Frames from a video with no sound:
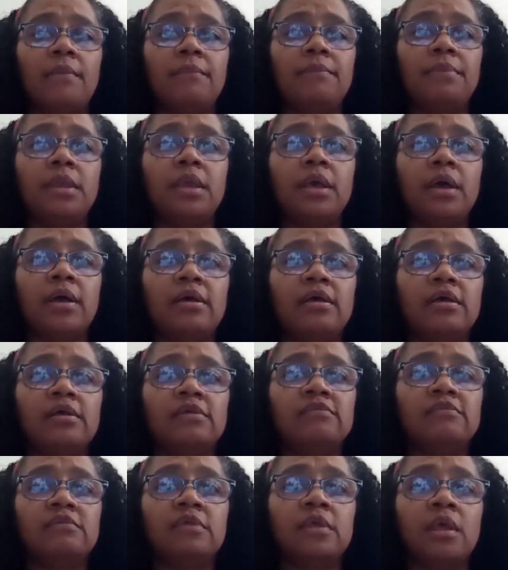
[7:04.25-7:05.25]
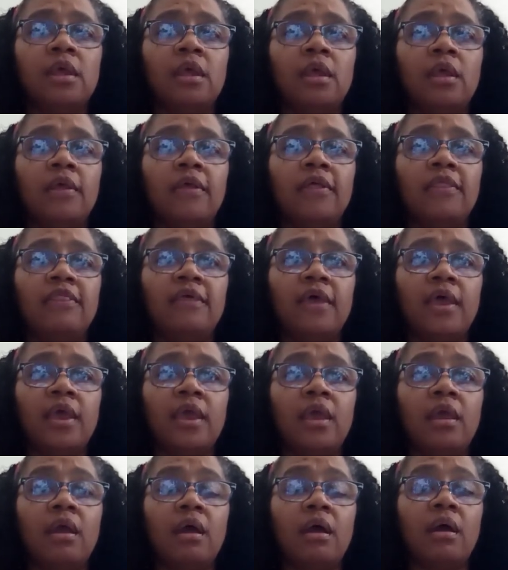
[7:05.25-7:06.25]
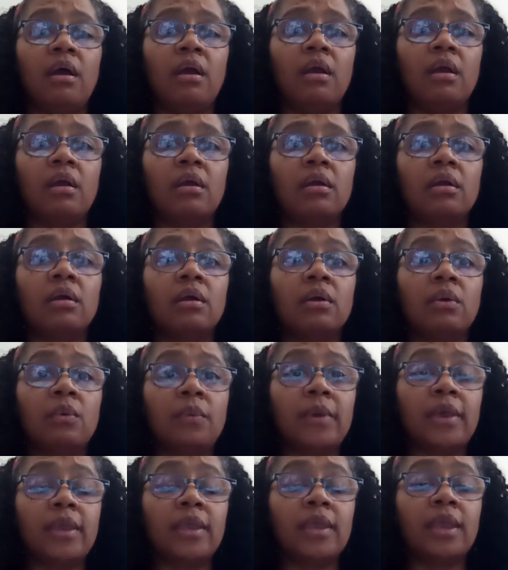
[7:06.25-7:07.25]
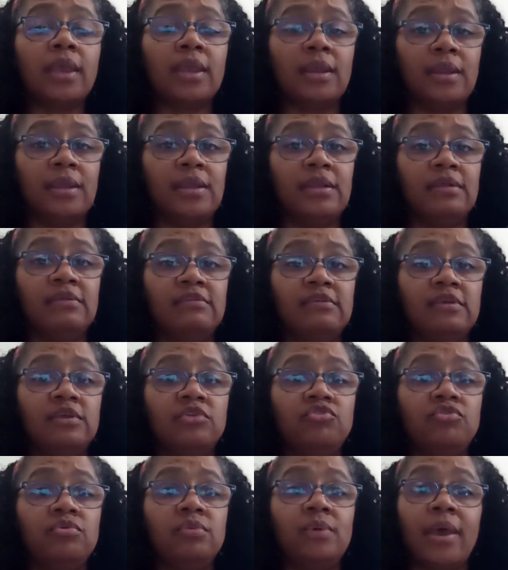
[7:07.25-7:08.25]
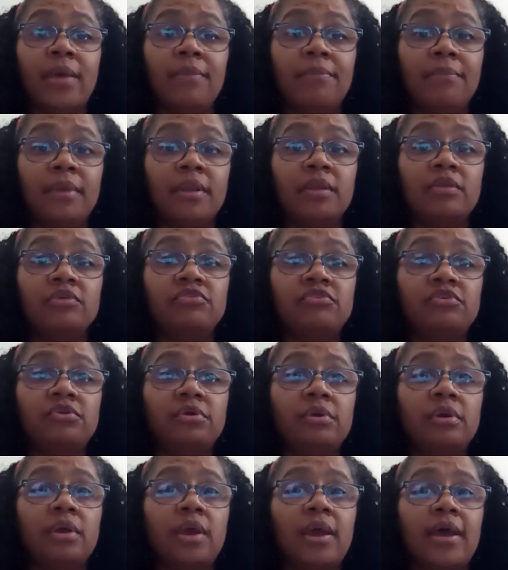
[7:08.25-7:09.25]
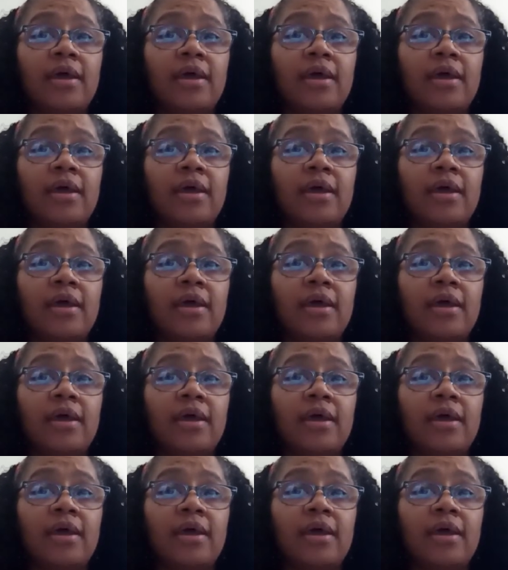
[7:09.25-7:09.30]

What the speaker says: because they are quick and easy to administer,